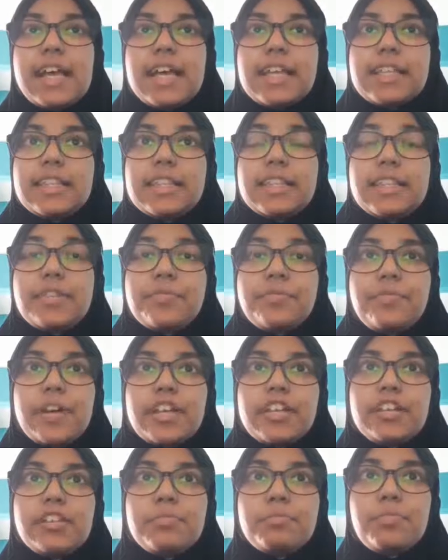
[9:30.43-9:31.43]
And the
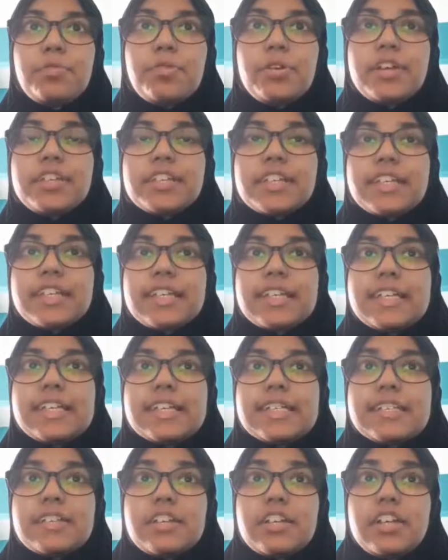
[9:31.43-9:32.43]
final point
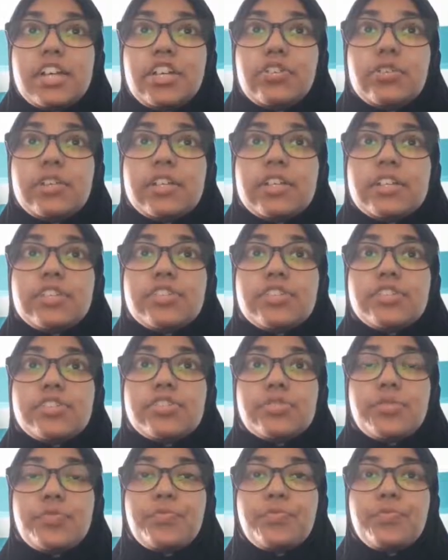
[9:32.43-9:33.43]
is regulators
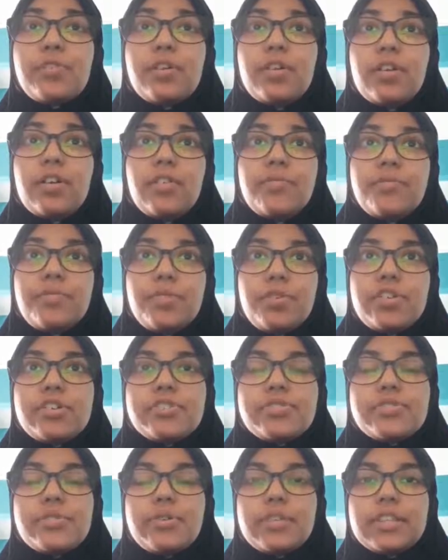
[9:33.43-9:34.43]
should
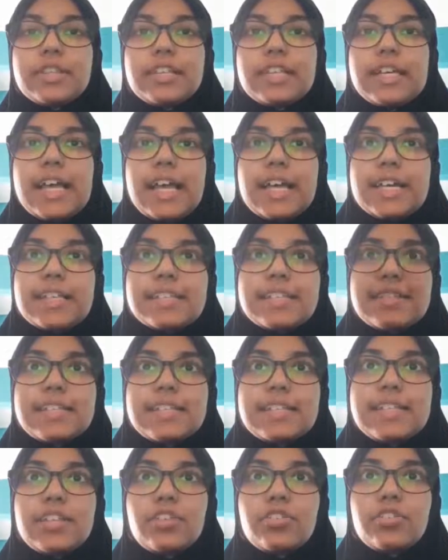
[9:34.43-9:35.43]
focus on the
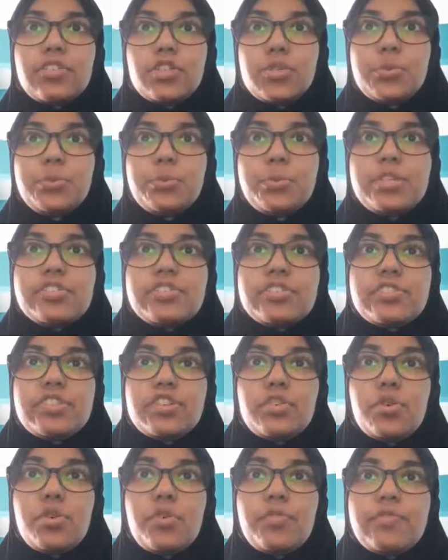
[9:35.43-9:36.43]
extent to which
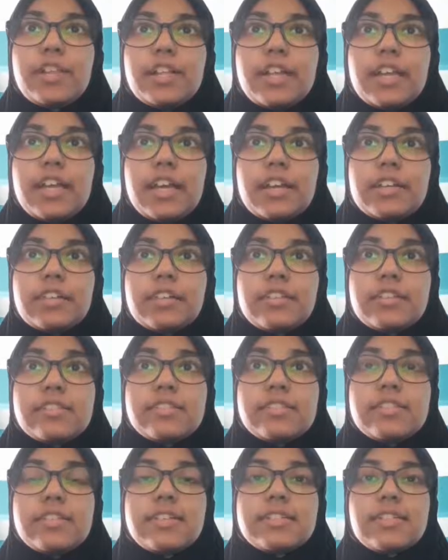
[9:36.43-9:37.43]
the novel
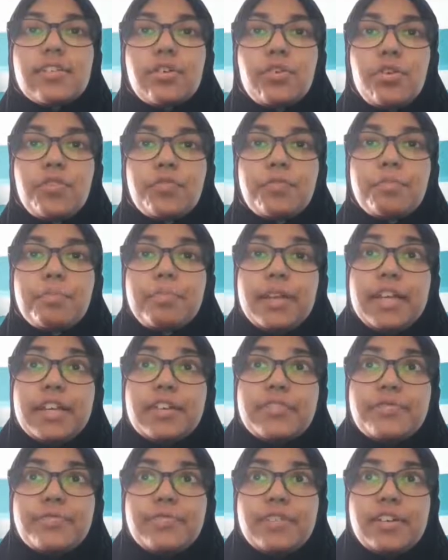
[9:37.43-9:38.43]
characteristics of
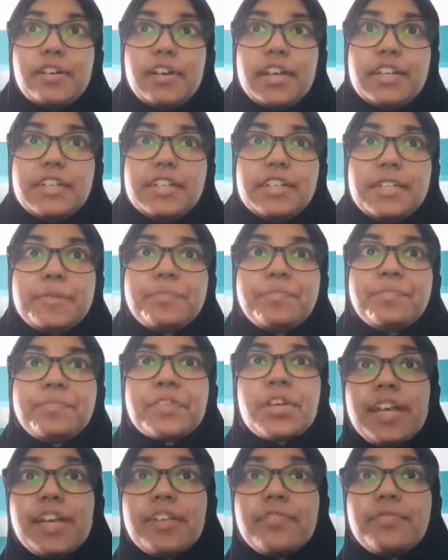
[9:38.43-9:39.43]
plant variety.
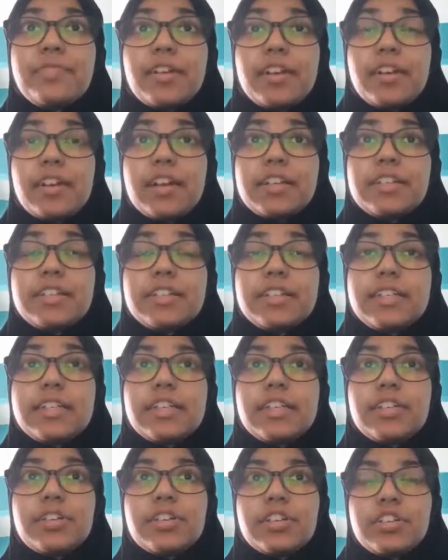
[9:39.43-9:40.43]
Plant
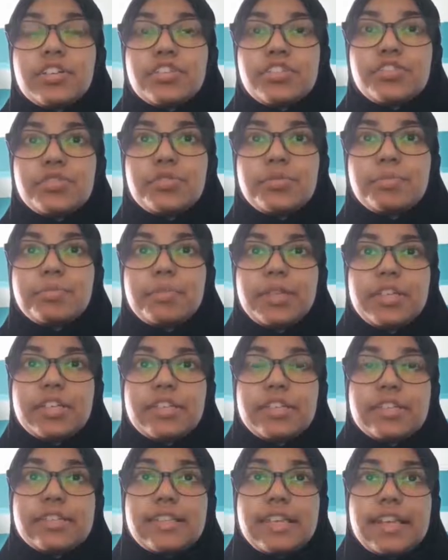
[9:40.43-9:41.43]
variety should
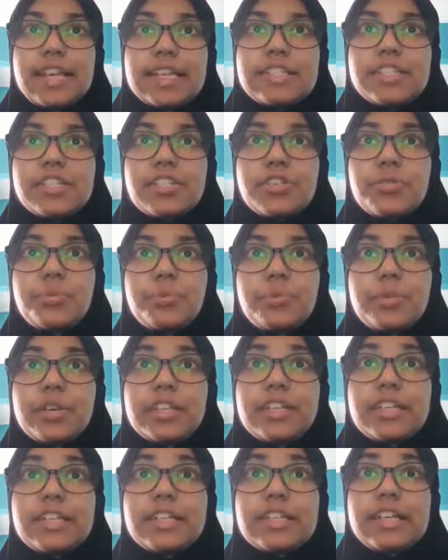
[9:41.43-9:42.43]
be tested
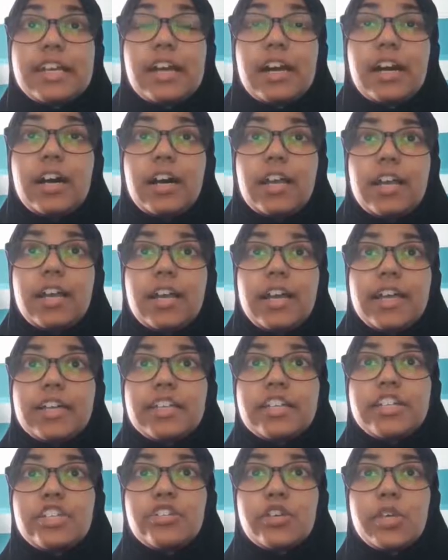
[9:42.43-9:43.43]
whether they are
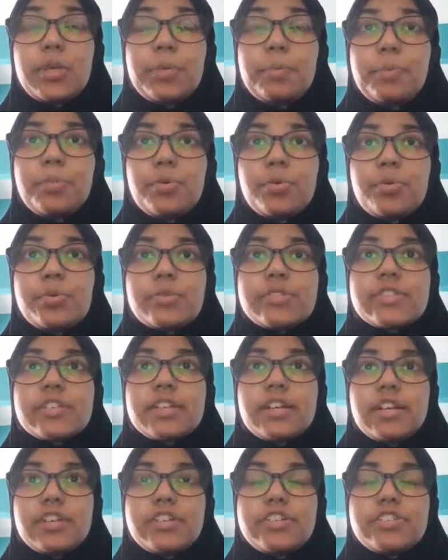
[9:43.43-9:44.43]
likely to
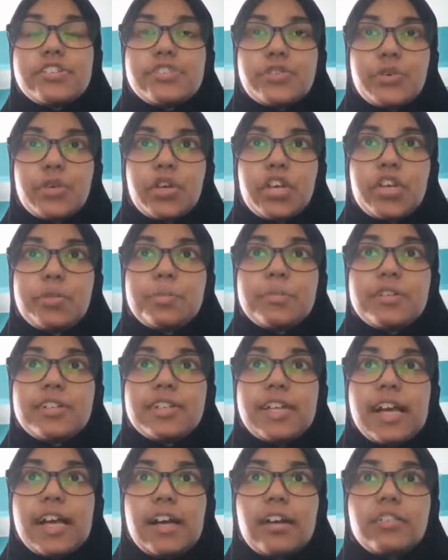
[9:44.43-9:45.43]
impose a risk to
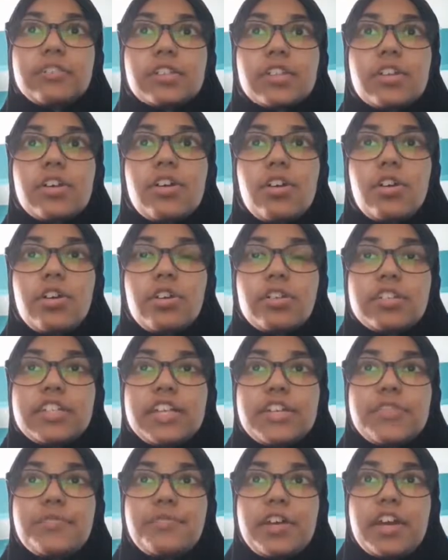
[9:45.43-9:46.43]
human health or
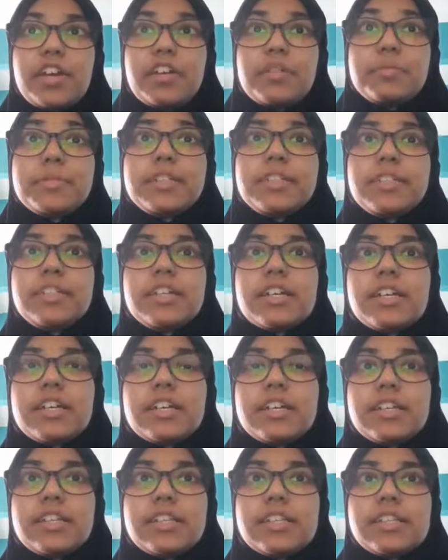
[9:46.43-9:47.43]
the environment,
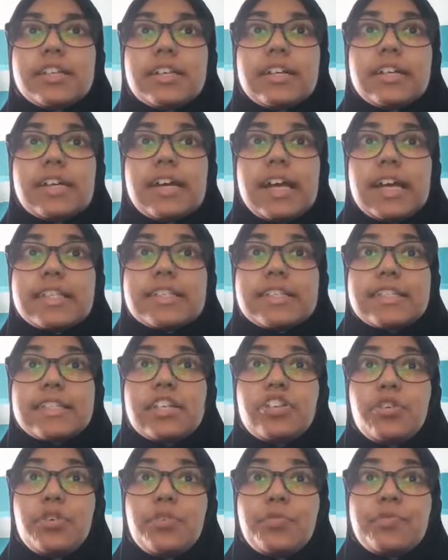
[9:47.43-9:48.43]
the
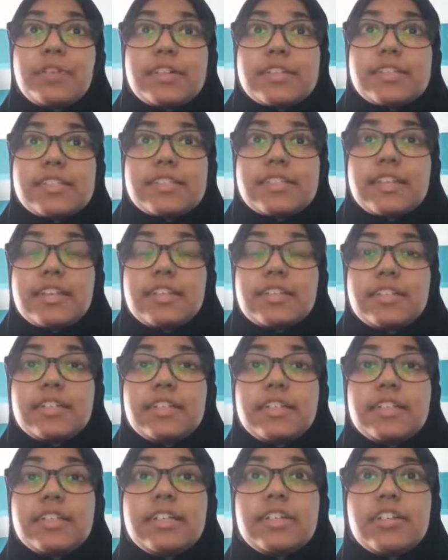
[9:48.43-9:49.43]
extent of
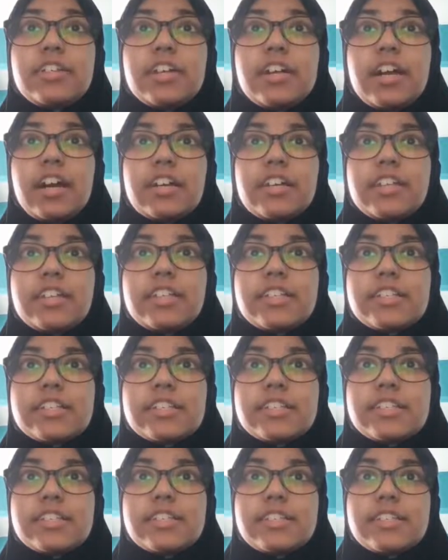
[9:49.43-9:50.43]
uncertainty regarding
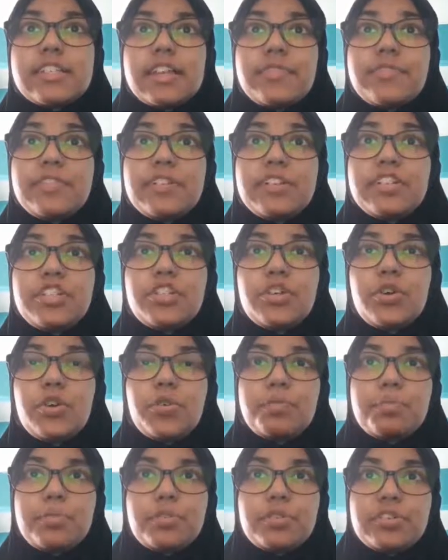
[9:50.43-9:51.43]
the severity
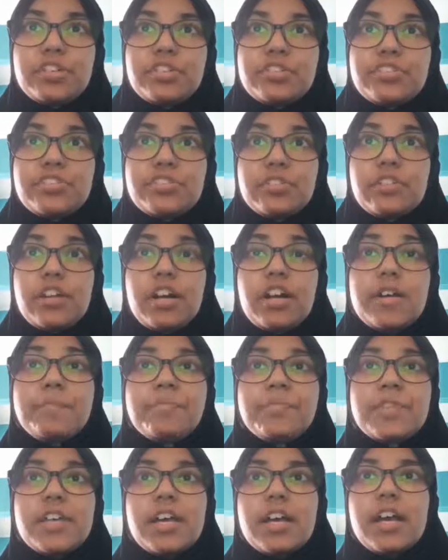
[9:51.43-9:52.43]
of potential
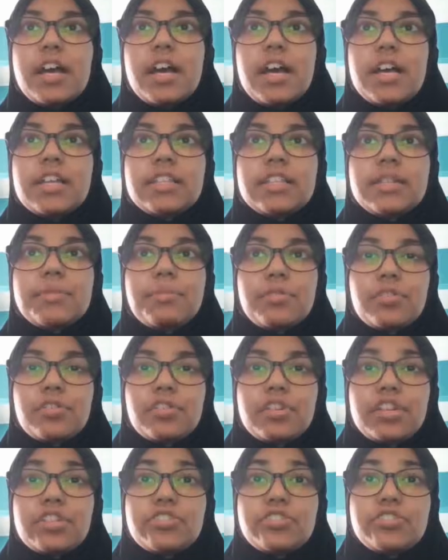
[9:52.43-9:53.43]
harm, and the
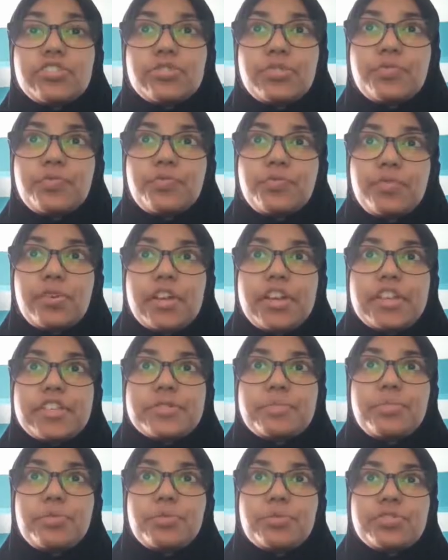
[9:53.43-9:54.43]
potential for
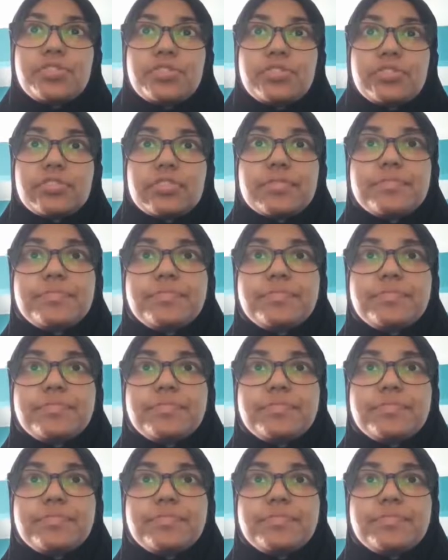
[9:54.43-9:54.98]
exposure.